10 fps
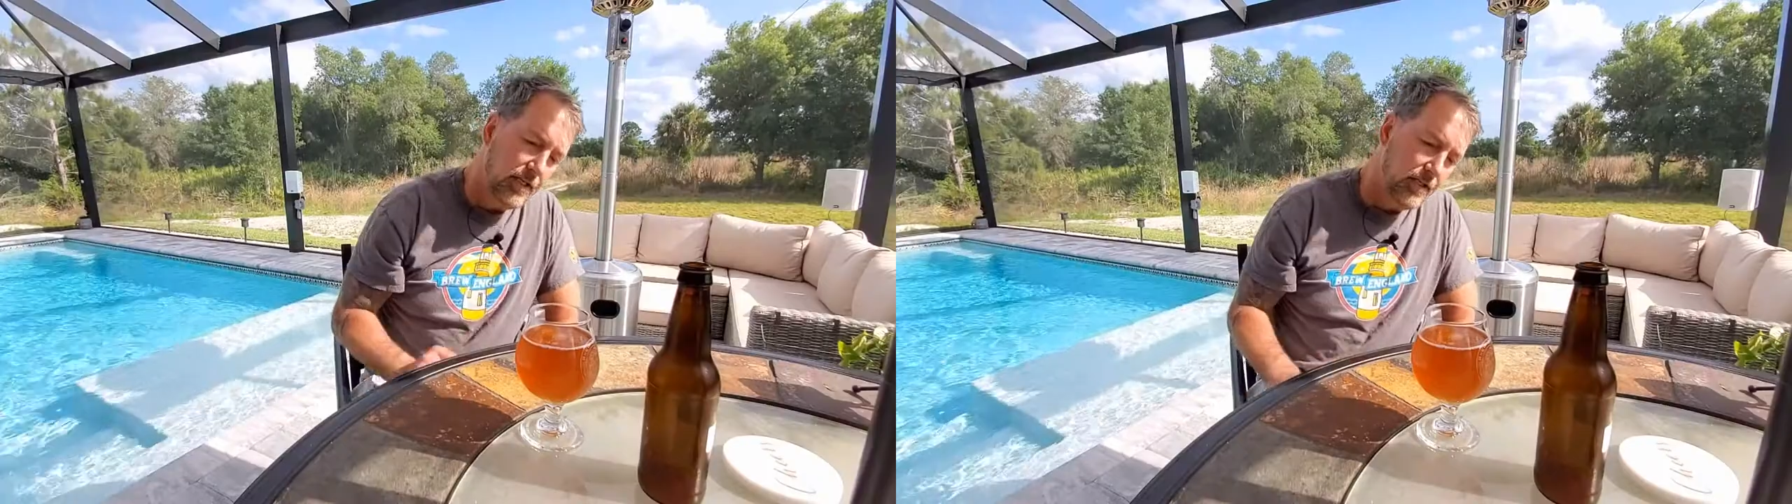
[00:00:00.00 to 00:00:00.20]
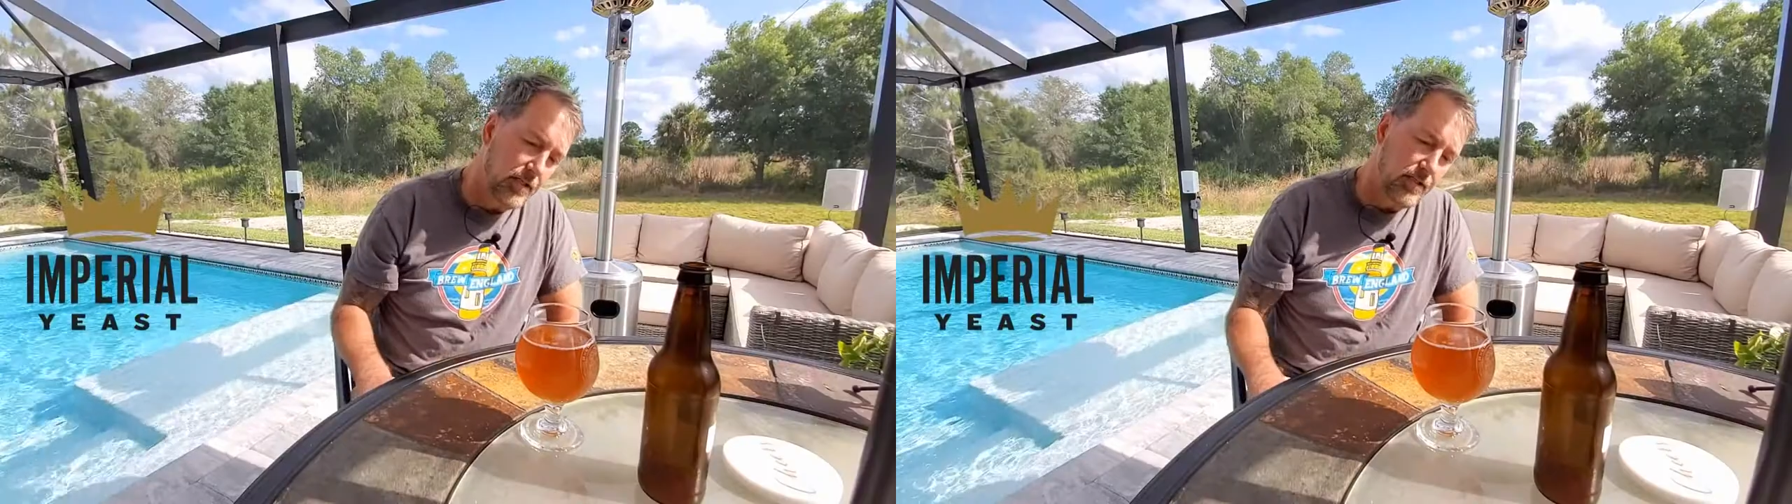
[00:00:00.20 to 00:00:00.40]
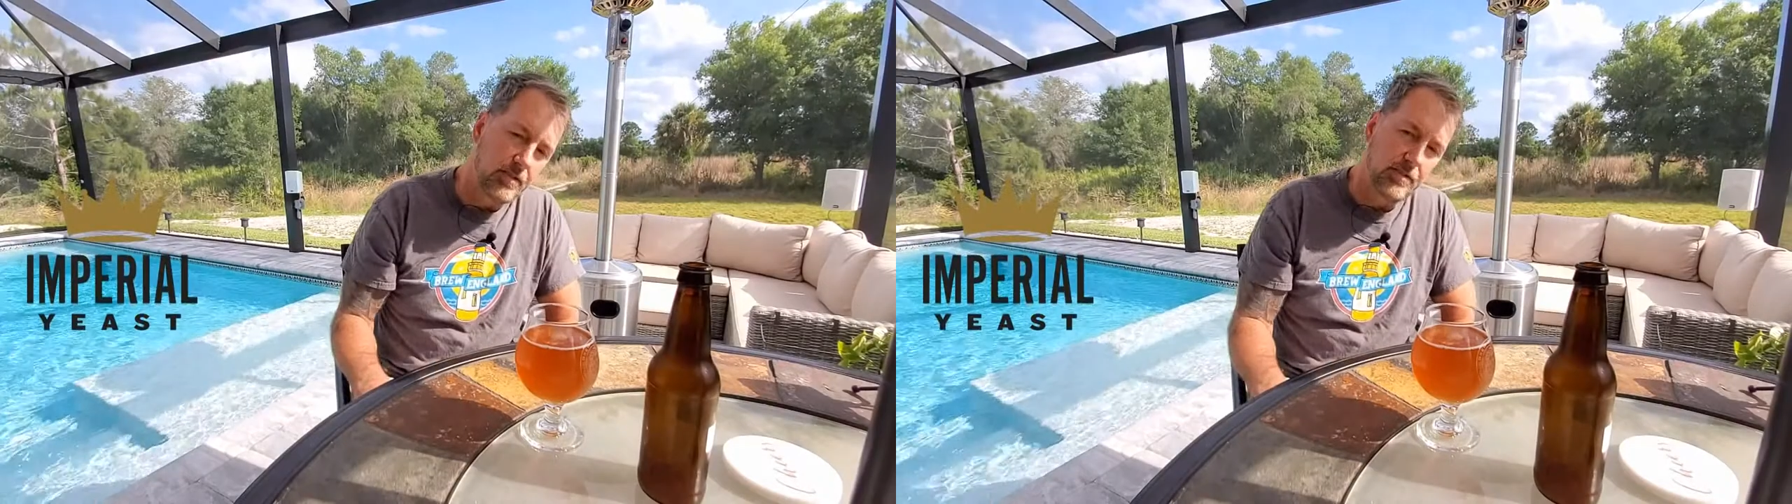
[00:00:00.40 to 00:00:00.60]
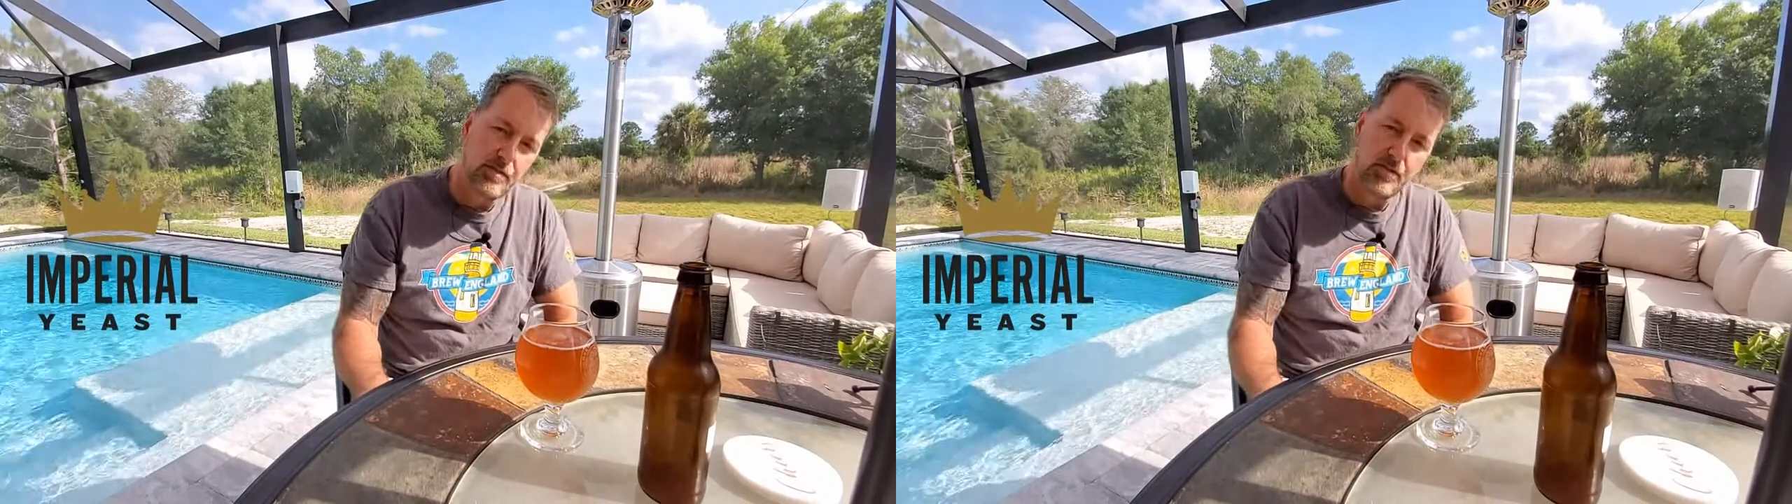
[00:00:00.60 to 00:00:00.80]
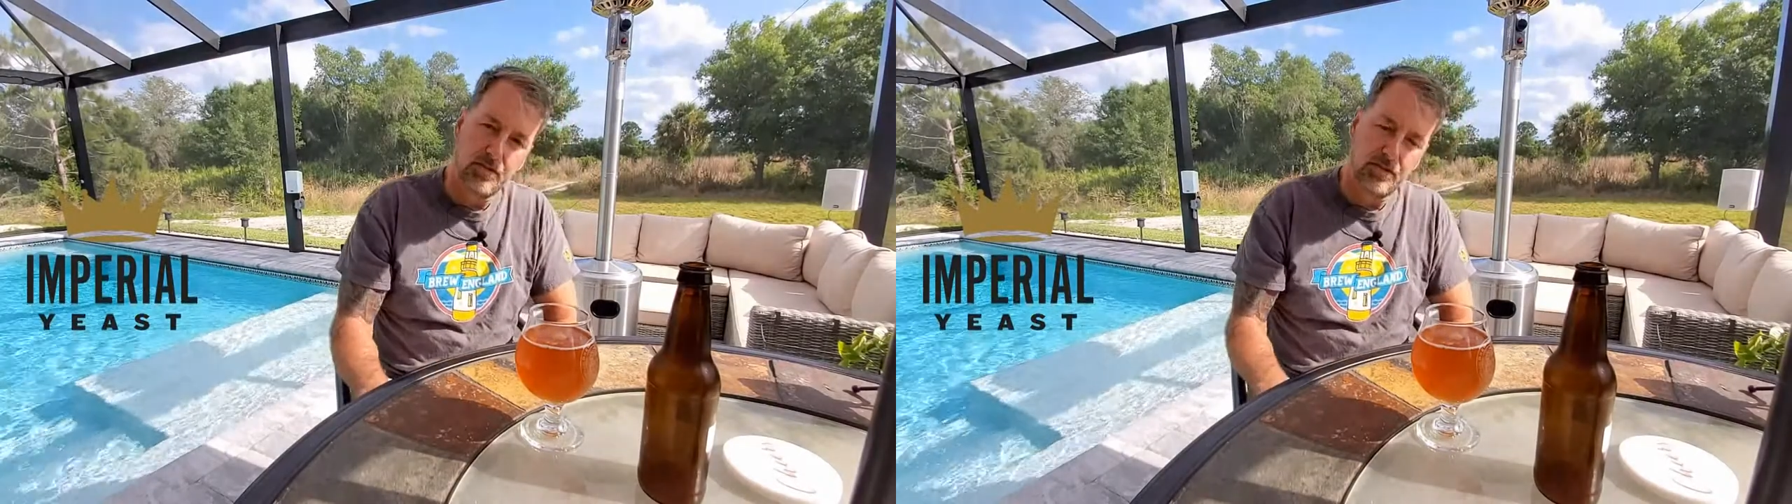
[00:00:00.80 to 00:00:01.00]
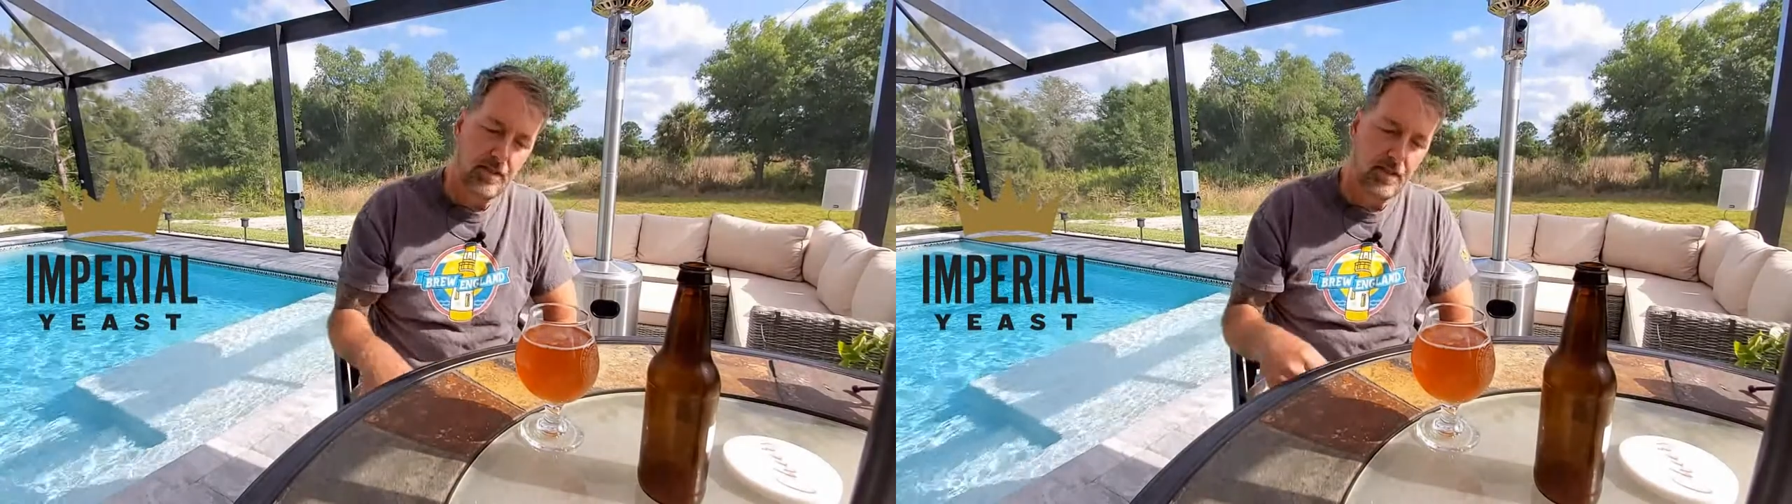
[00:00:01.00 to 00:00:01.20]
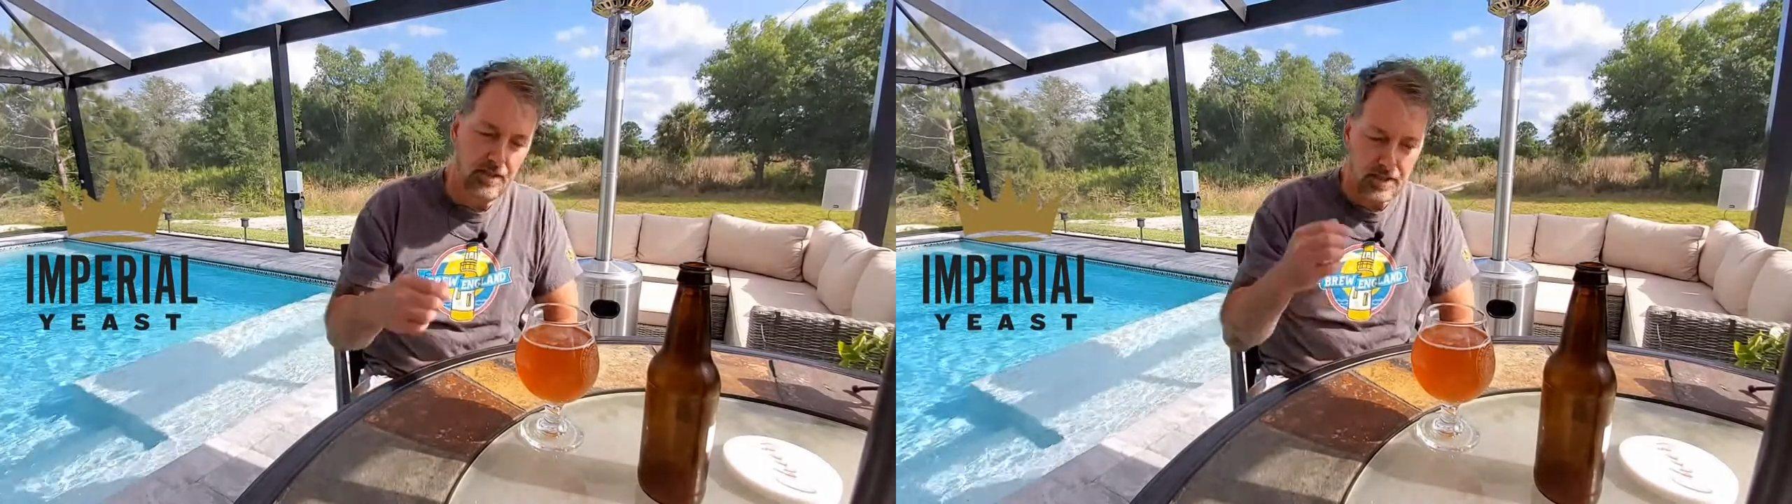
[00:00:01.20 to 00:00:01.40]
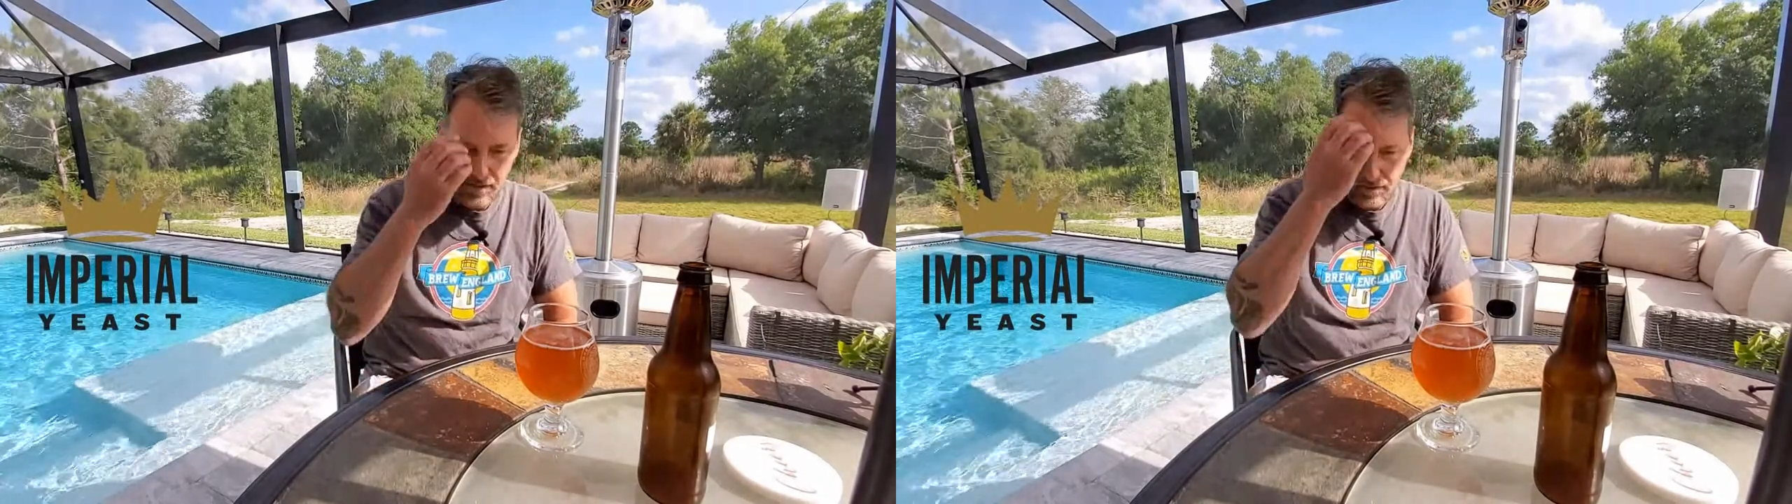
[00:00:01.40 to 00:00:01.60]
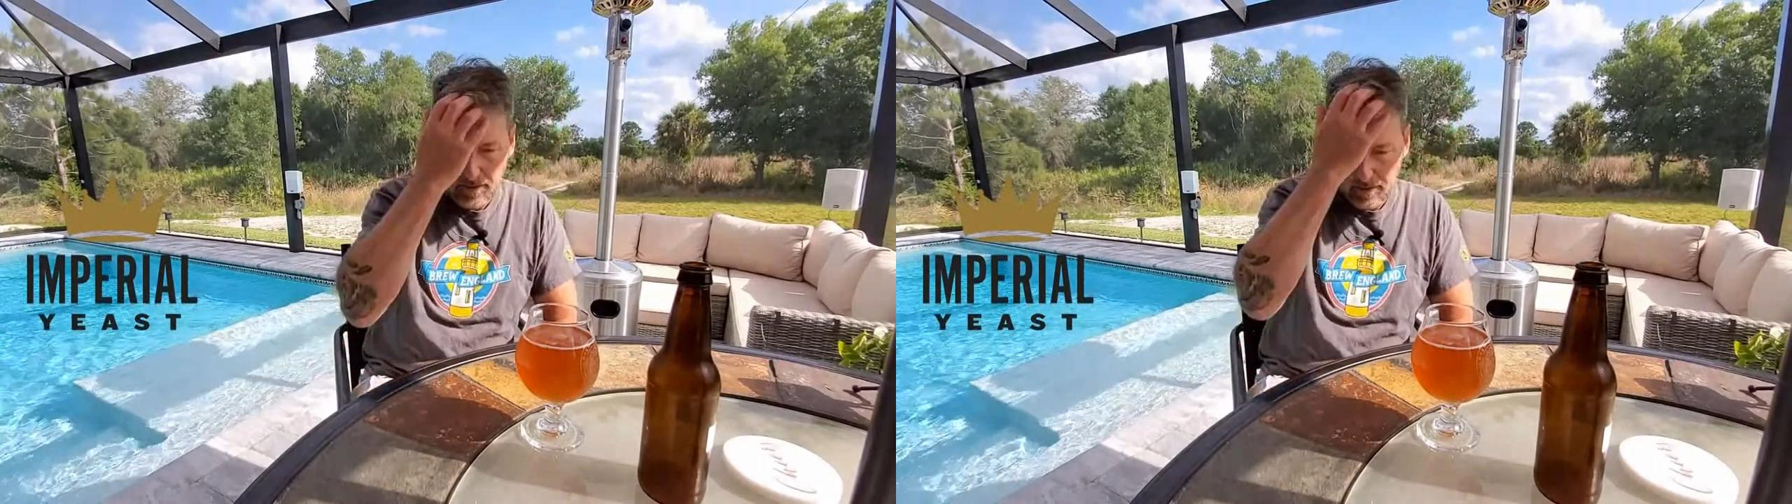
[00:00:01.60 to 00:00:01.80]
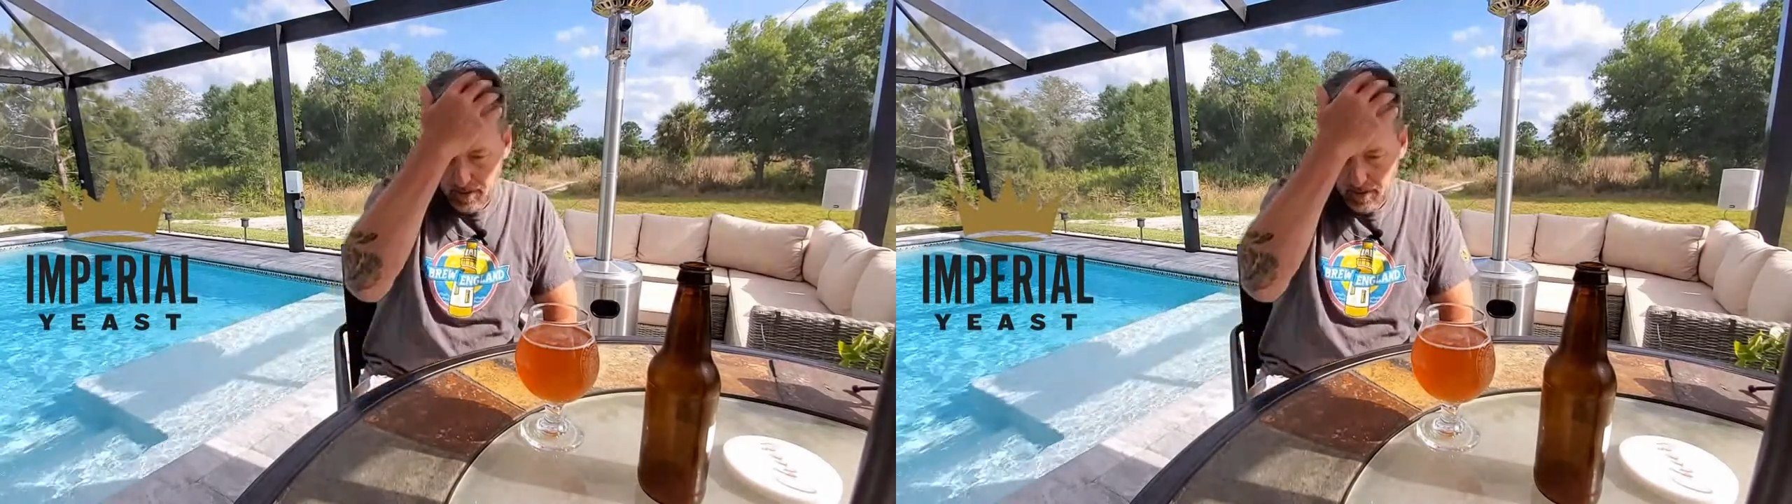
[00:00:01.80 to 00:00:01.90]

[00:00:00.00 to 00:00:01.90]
Good. Got a nice look at